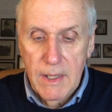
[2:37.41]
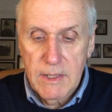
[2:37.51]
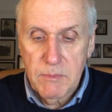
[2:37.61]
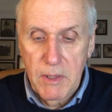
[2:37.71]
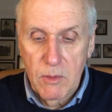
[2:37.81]

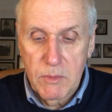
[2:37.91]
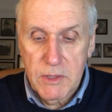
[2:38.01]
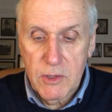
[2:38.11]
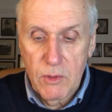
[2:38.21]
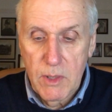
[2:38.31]
has been
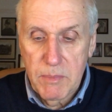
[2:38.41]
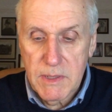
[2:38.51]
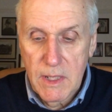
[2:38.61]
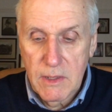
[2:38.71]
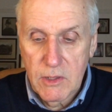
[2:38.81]
almost three
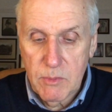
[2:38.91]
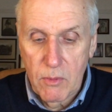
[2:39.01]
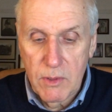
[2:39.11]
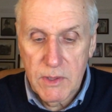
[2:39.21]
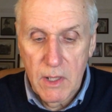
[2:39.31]
percentage
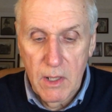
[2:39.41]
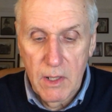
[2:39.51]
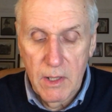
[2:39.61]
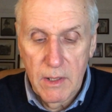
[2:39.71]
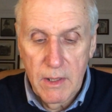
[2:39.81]
points
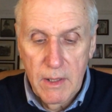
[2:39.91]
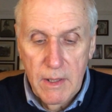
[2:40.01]
higher